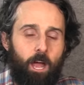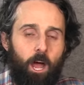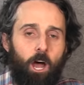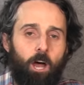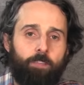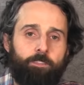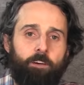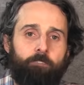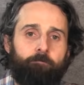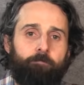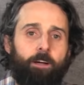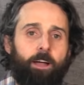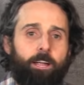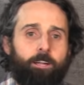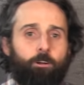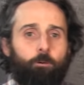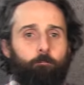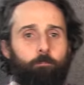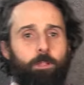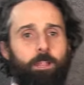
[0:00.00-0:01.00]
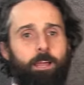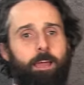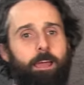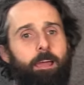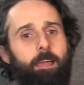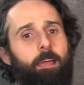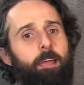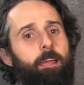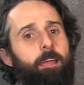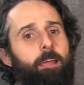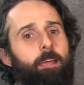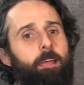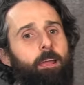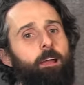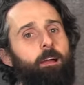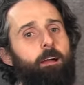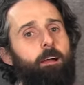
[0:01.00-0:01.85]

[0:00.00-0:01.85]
on the final play.